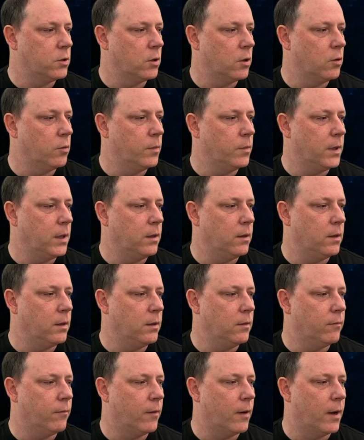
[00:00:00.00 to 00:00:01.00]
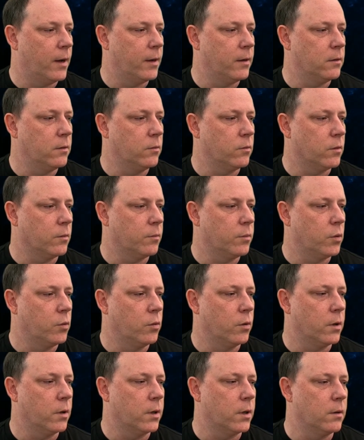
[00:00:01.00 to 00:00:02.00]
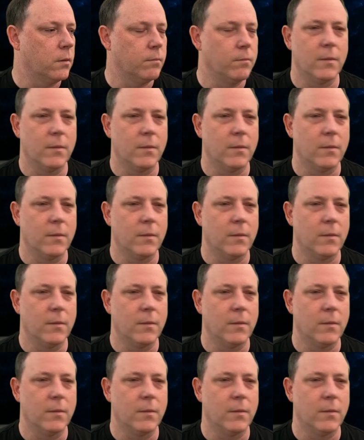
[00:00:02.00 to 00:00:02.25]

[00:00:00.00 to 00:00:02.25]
show me the final report.